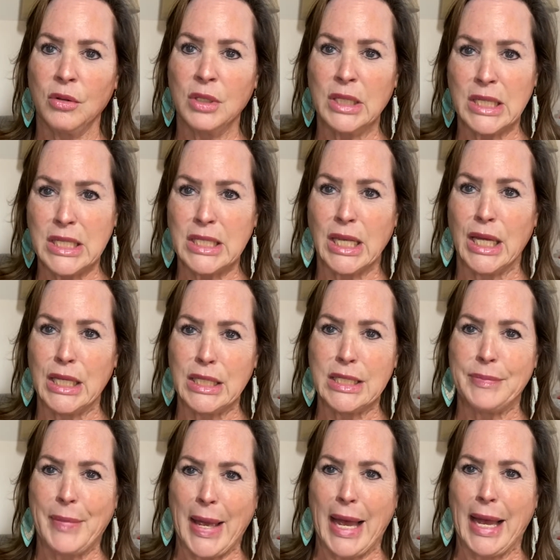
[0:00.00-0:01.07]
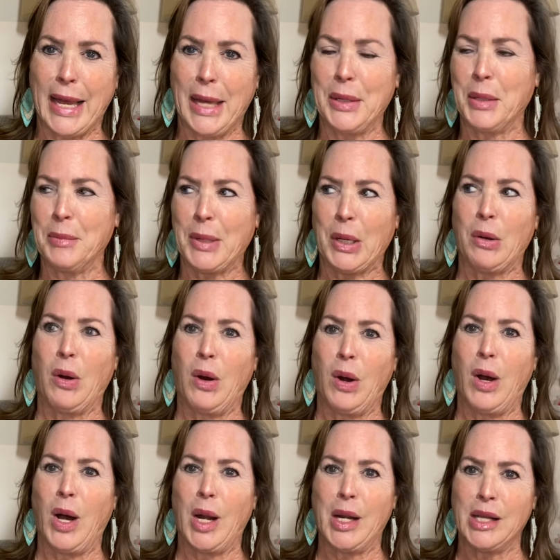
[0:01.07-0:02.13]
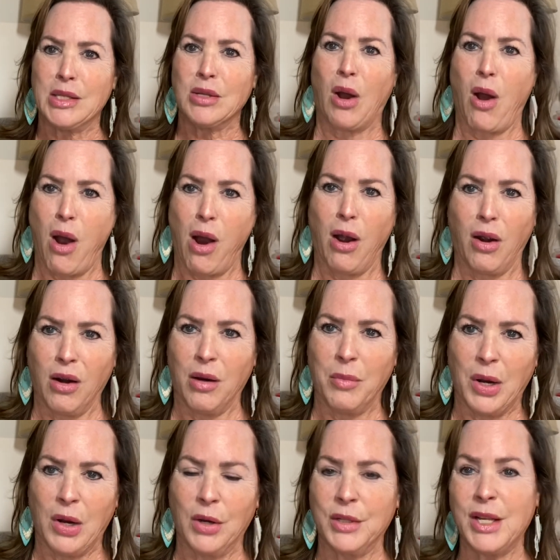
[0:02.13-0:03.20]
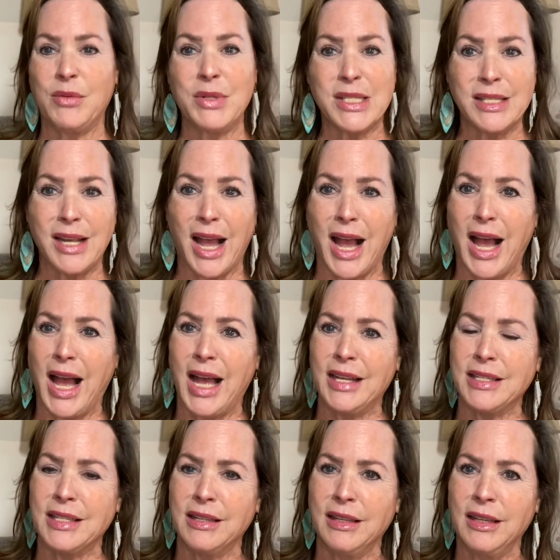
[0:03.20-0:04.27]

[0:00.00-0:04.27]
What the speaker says: The sun's bad. Oh my God, it's horrible. No, it's not.